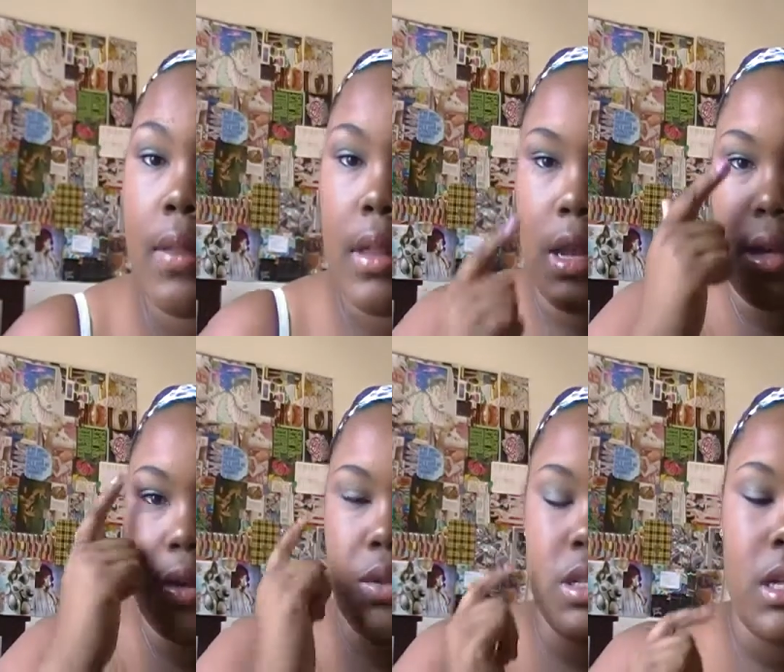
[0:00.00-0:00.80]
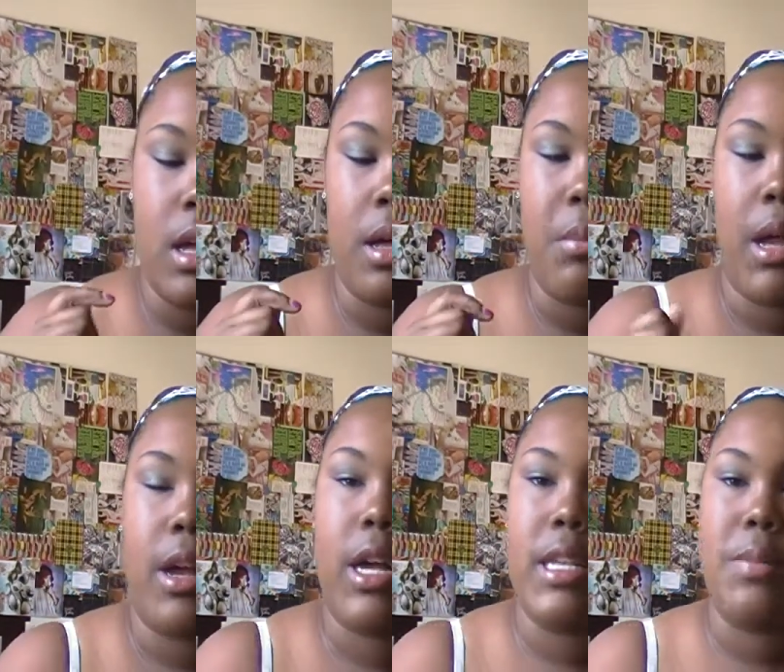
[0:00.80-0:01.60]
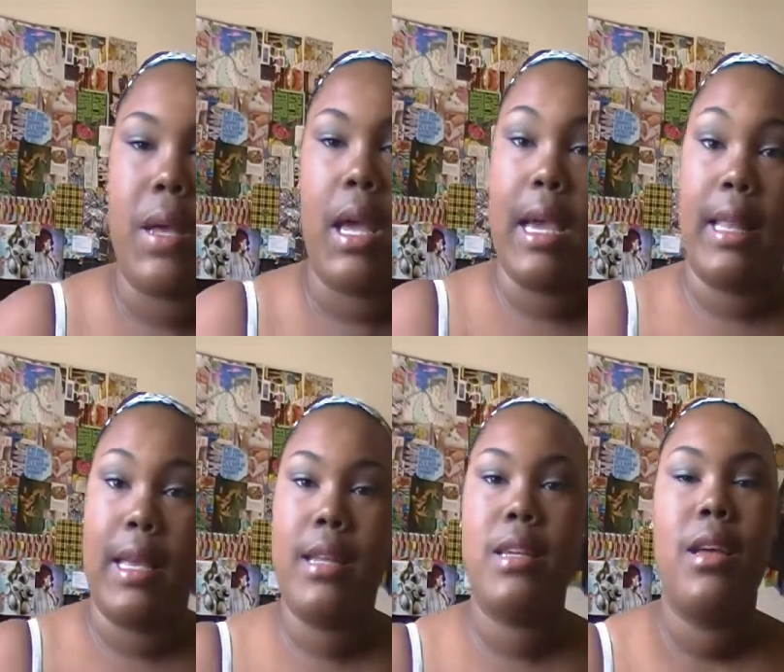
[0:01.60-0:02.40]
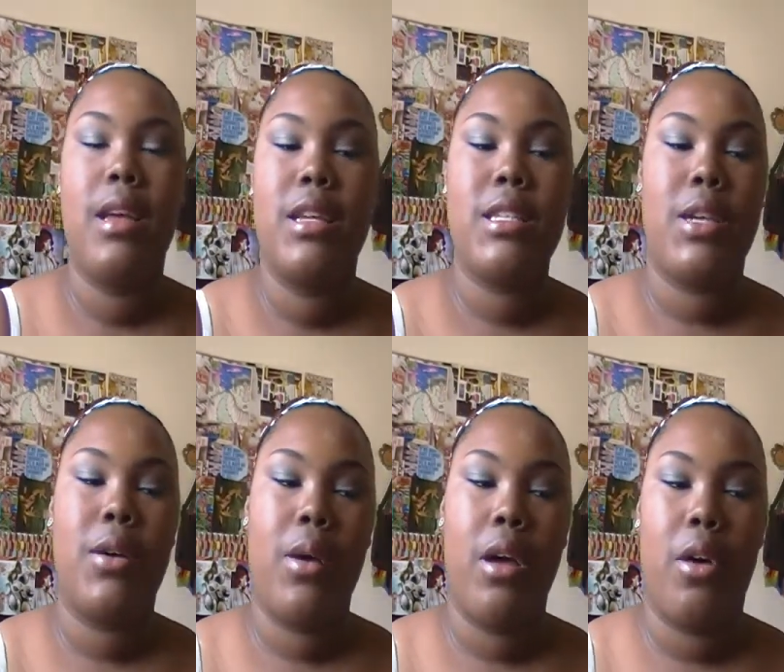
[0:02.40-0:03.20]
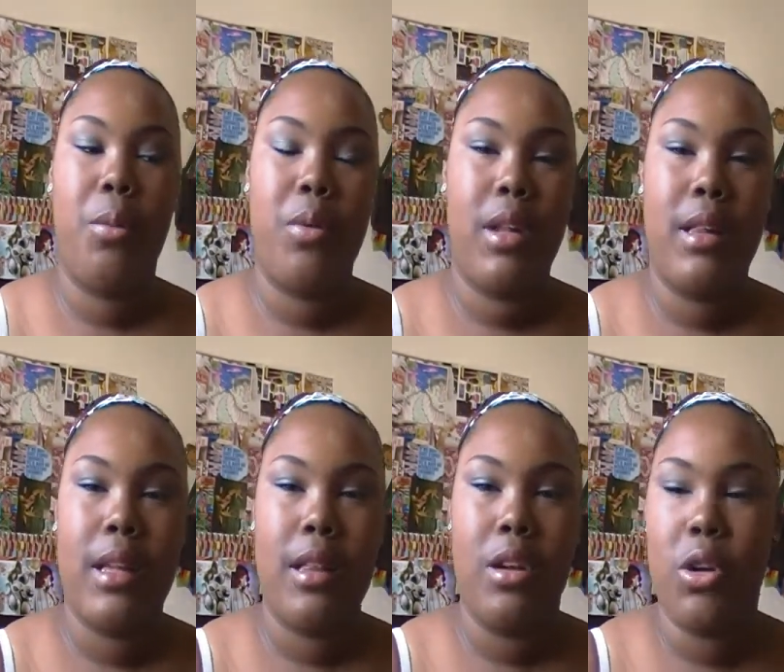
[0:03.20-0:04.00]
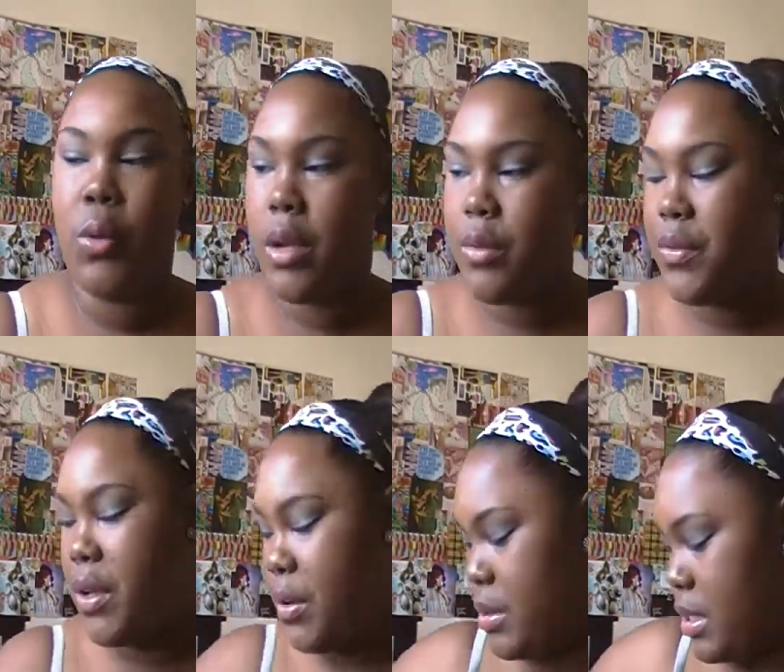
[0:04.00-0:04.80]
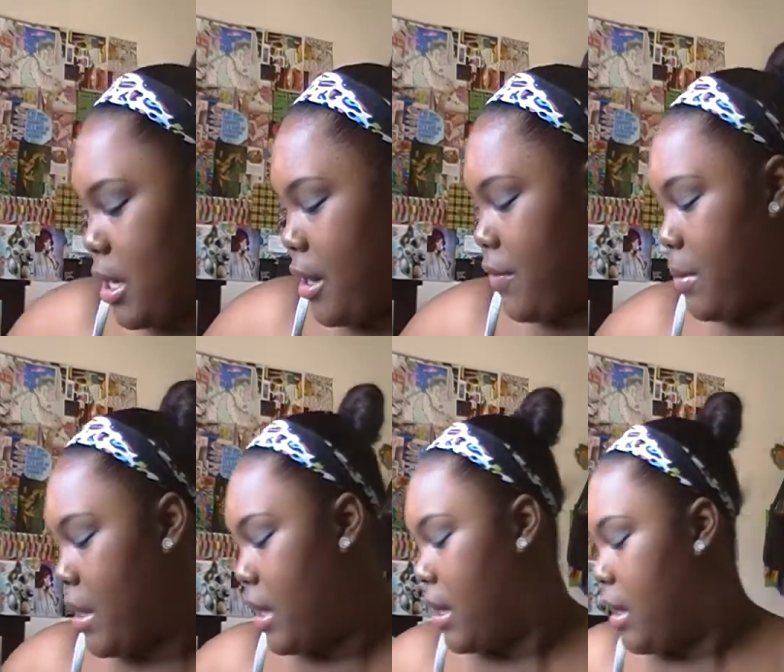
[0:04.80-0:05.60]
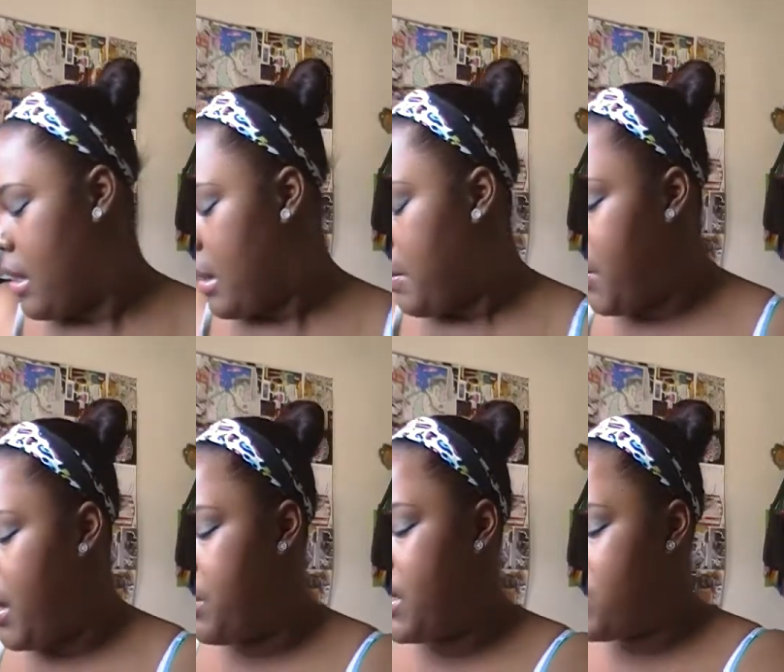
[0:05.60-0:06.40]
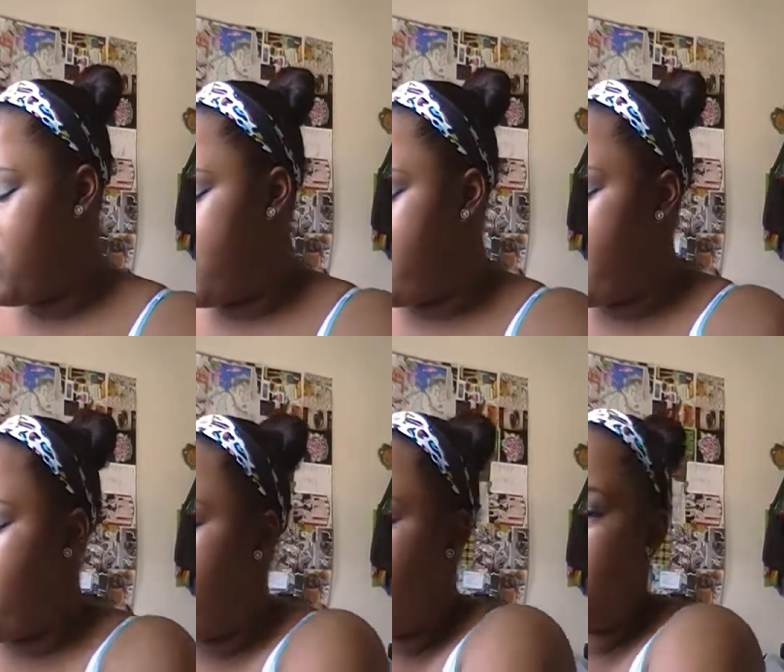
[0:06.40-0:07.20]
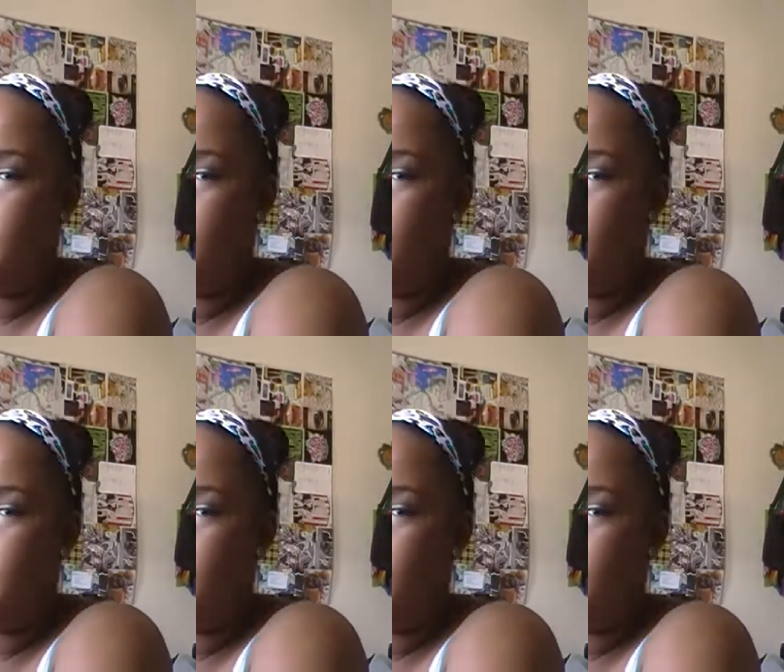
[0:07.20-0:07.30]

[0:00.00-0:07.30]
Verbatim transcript: And then I used um, Era as my highlight. So I hope you like that little quick review. I'm sorry for my puppies running around.